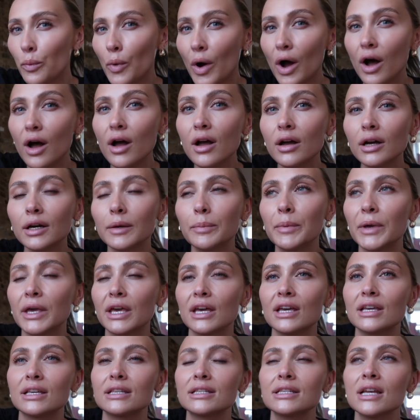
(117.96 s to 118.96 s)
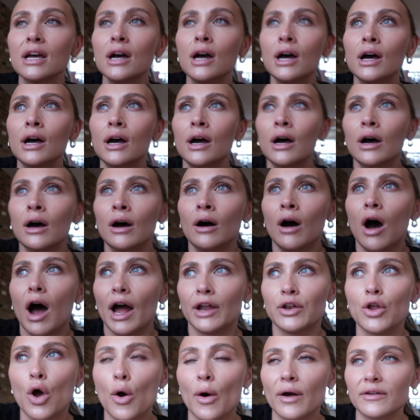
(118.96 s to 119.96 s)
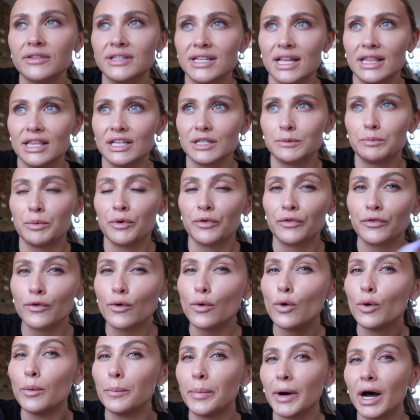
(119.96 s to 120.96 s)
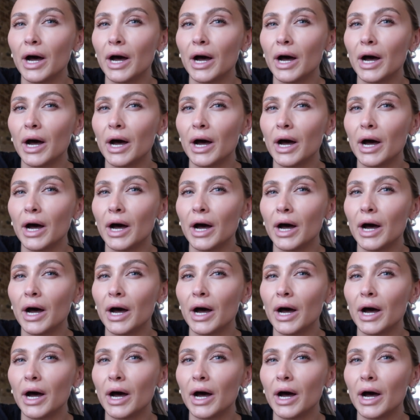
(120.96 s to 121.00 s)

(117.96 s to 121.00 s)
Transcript: work, because I know I've said this before,